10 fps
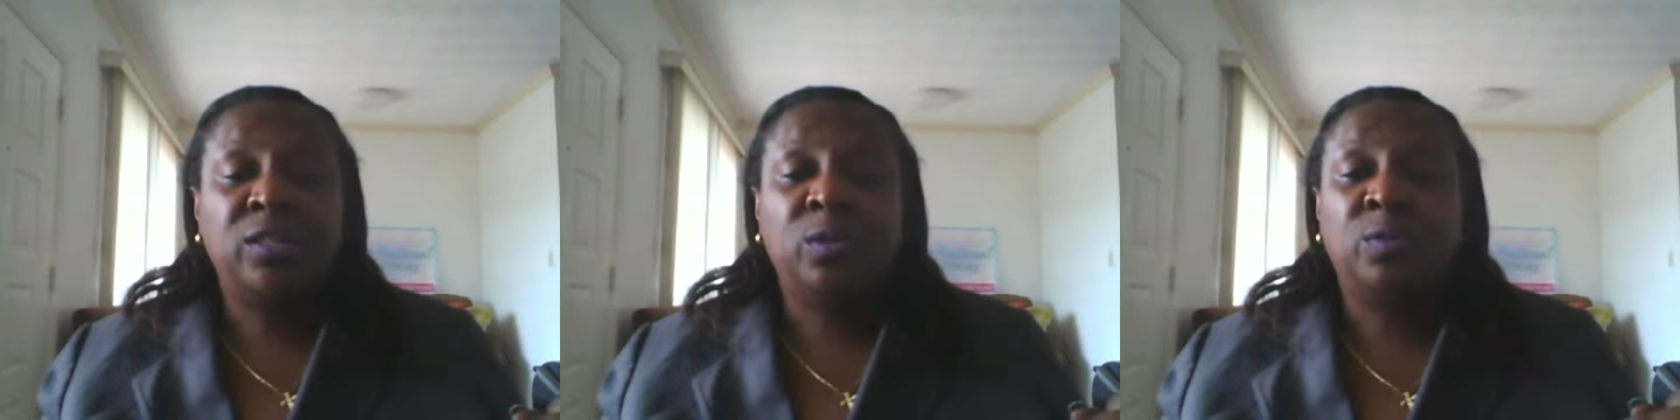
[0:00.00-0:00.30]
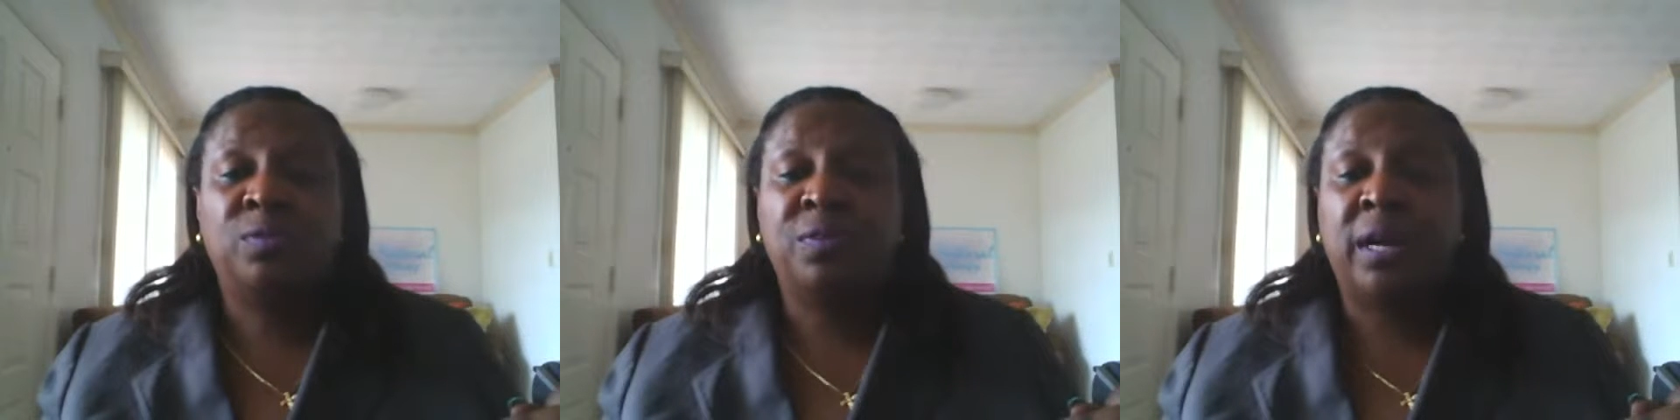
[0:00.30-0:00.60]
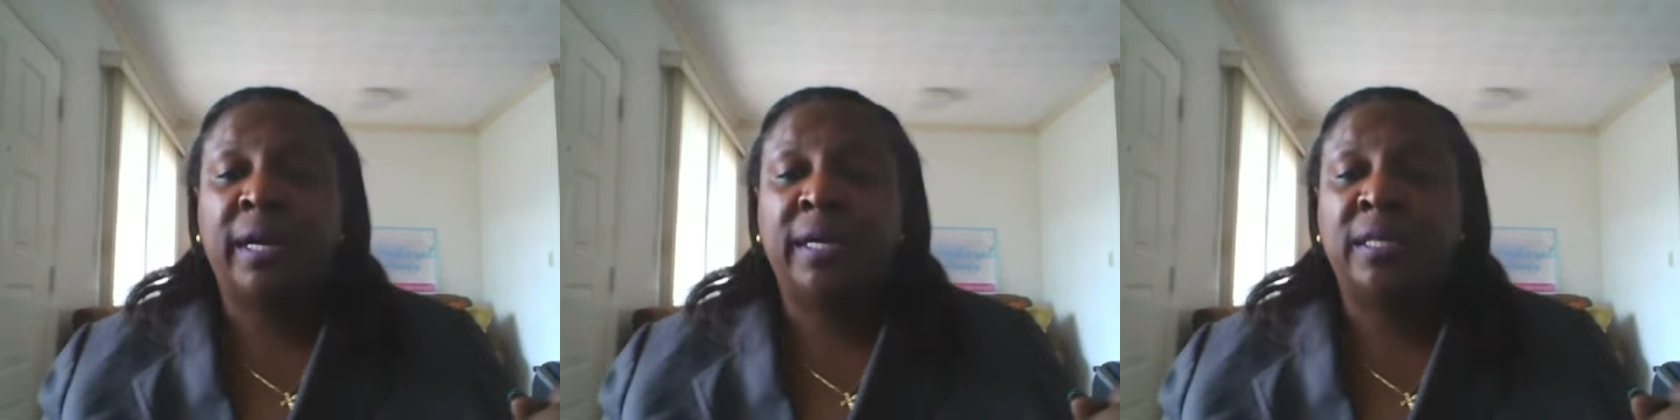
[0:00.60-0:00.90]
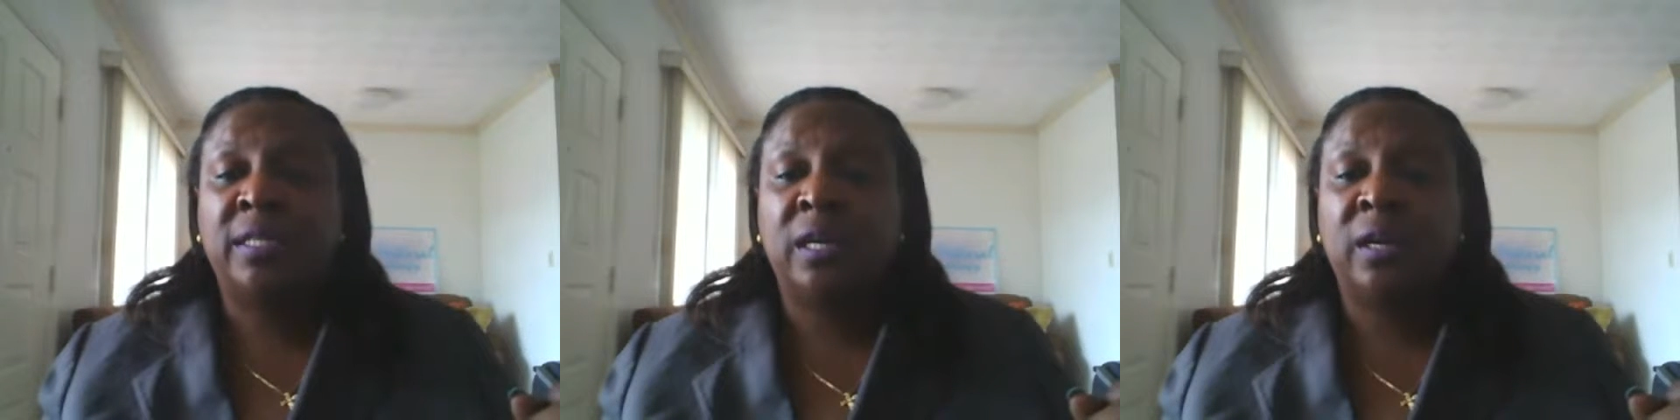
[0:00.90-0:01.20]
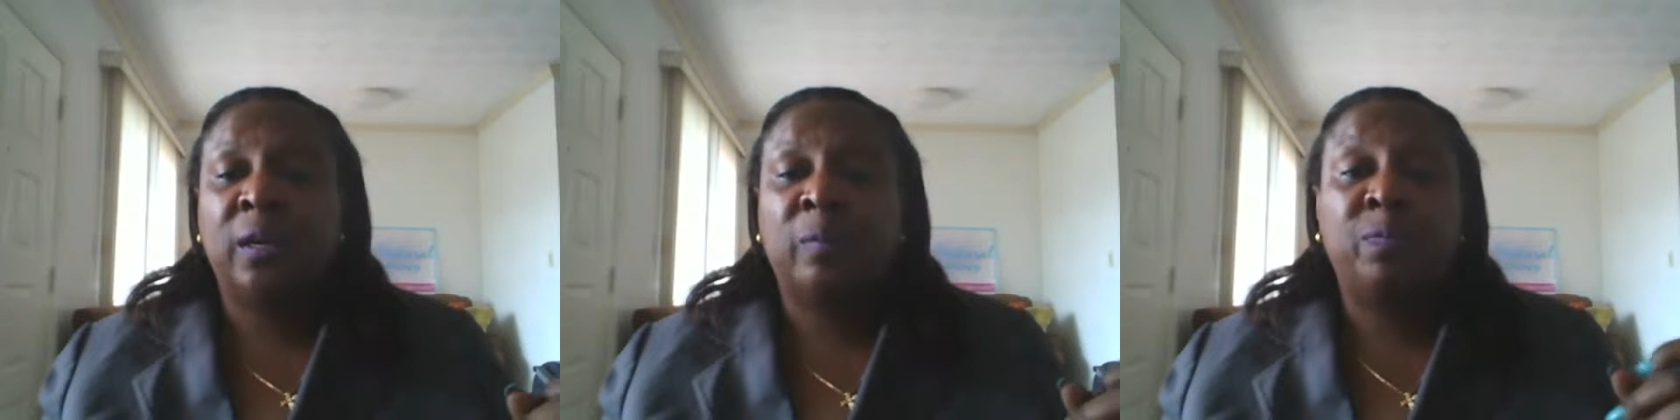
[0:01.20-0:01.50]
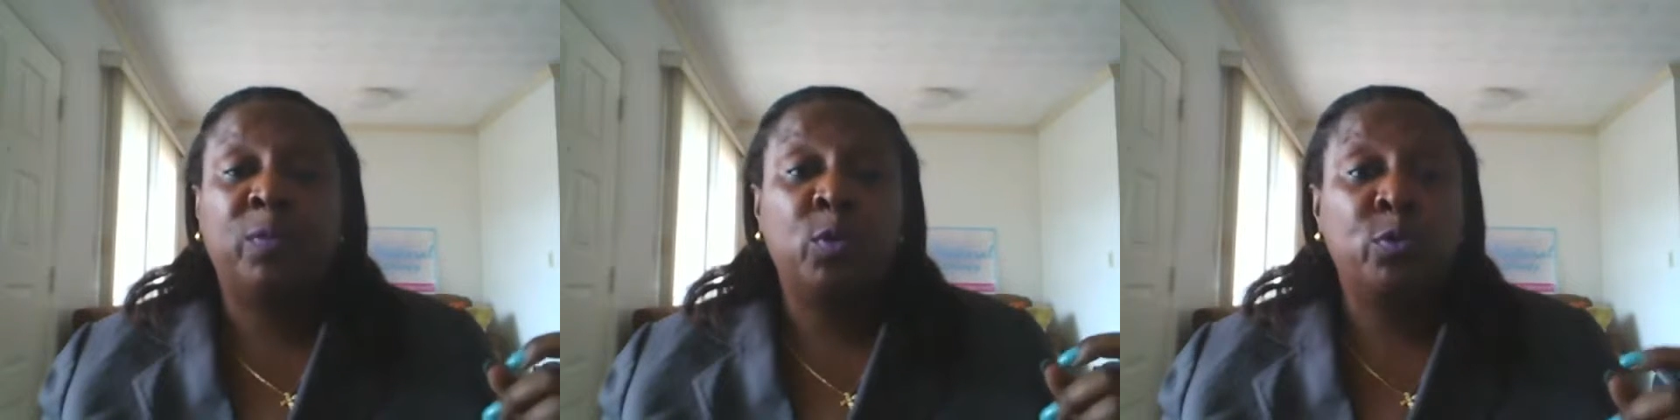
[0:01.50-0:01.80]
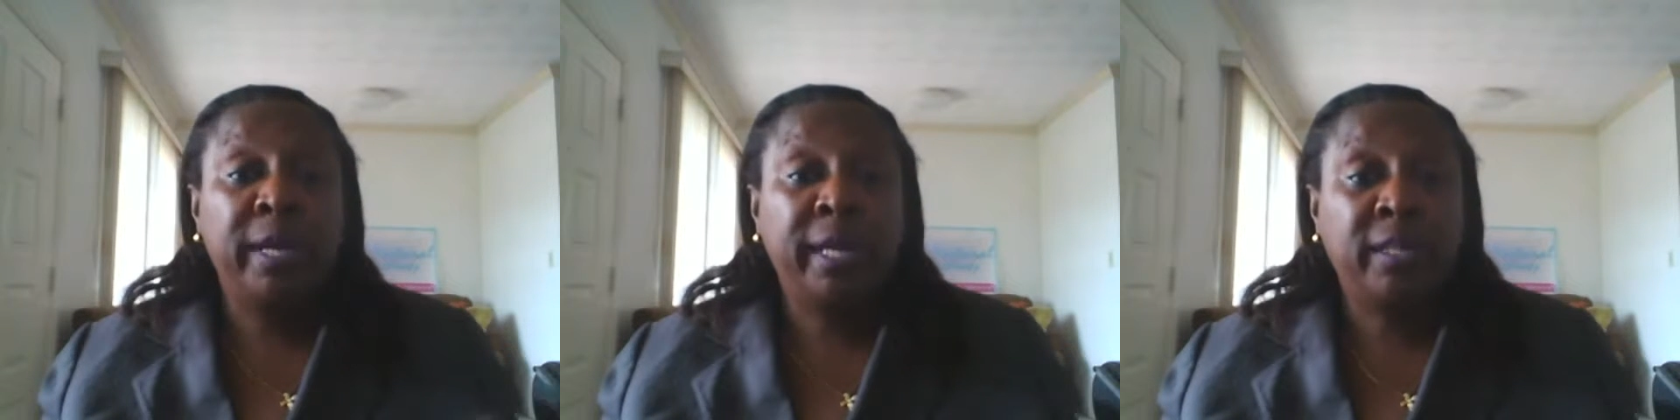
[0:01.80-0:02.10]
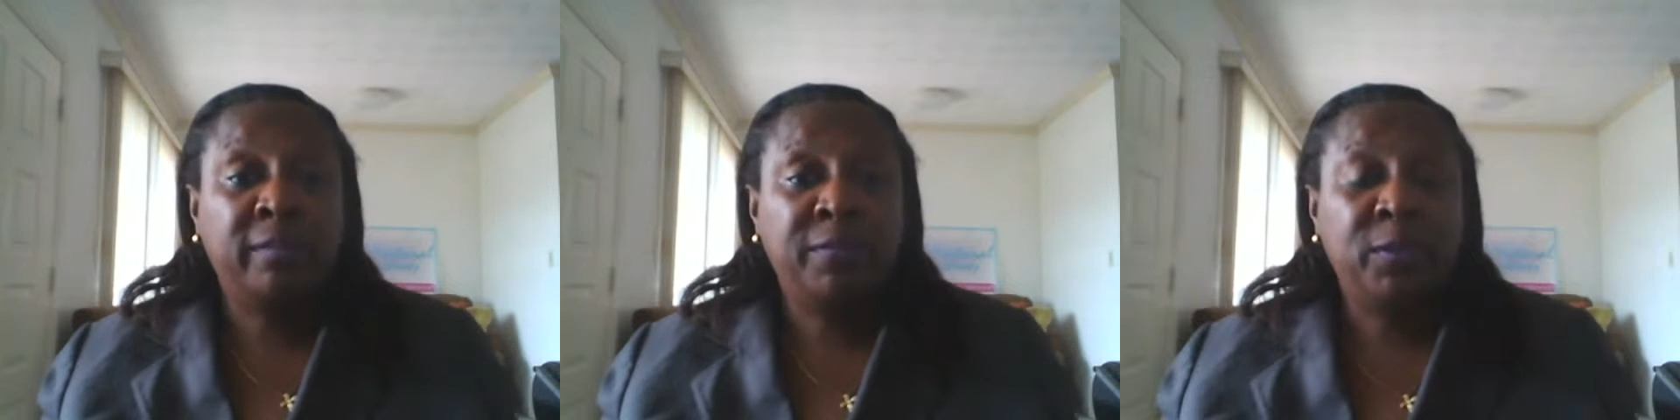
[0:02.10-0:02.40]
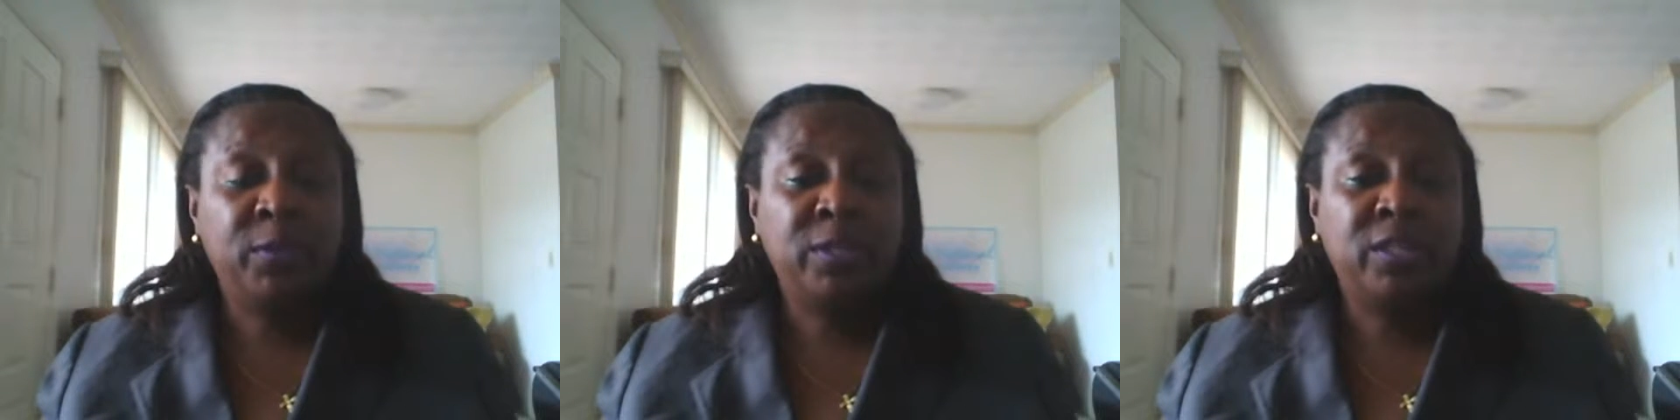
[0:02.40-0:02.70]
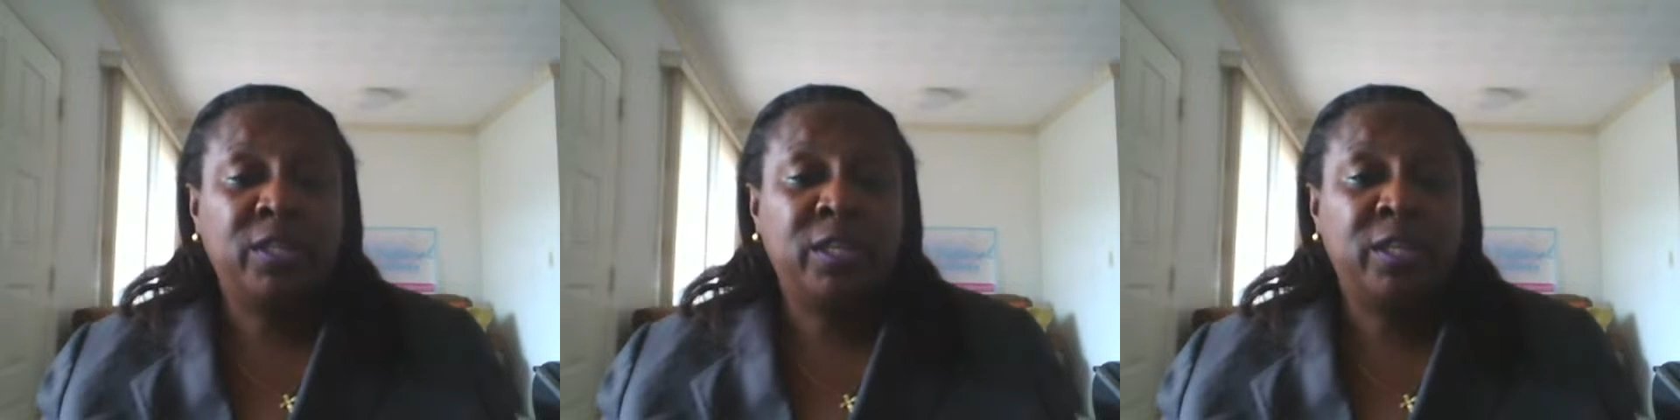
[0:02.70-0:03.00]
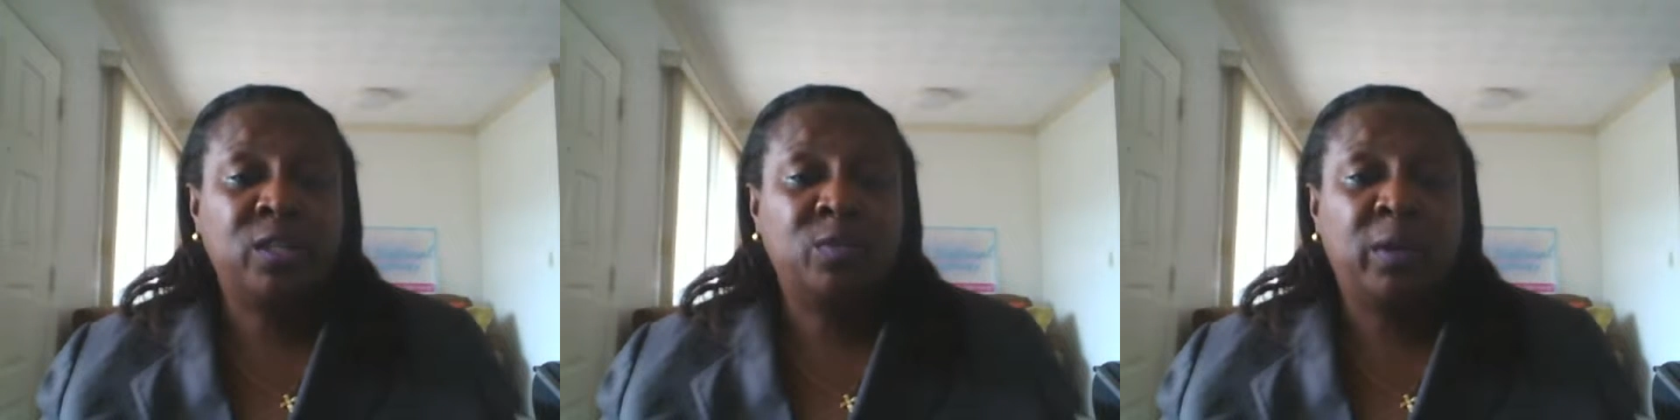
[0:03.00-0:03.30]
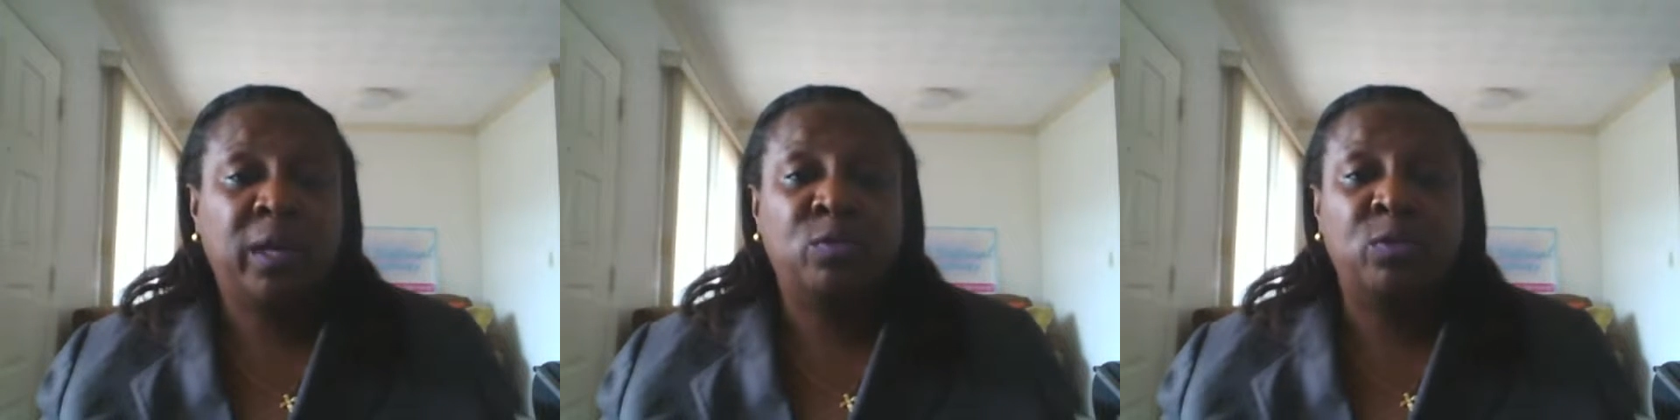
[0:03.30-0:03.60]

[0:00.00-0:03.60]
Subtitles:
You'll find reed diffusers there as well.